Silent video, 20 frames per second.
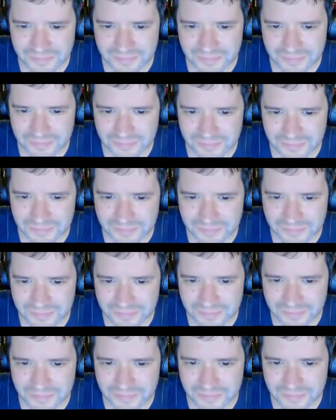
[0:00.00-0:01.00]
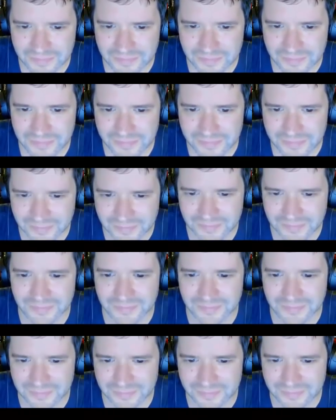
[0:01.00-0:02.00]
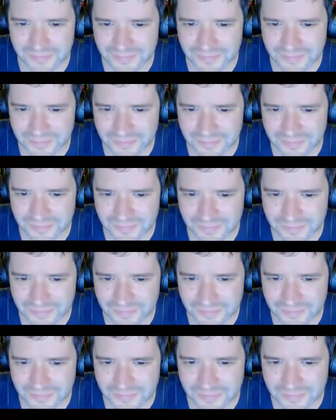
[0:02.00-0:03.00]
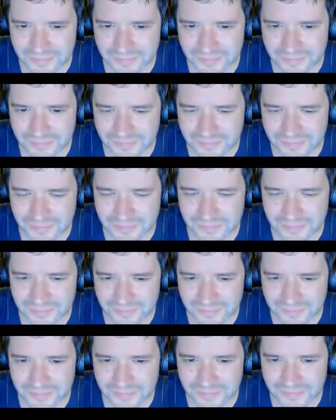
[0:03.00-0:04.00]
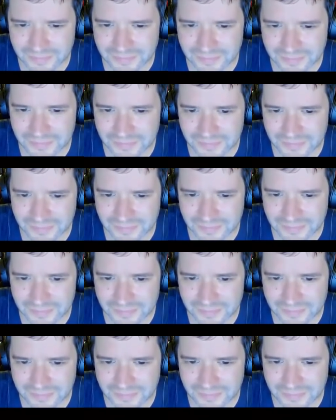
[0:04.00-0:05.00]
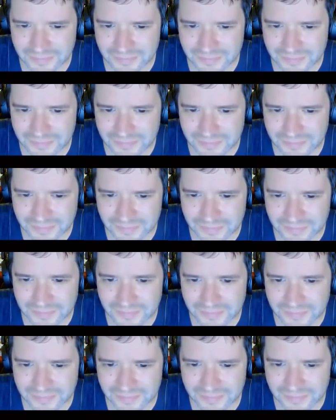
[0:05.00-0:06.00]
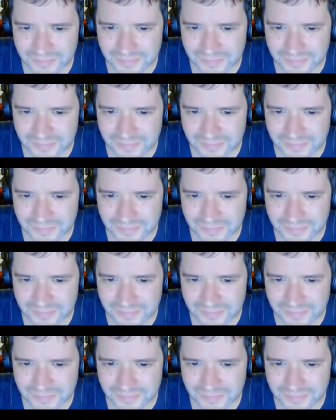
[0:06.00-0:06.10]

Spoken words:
No words are spoken by the person on screen.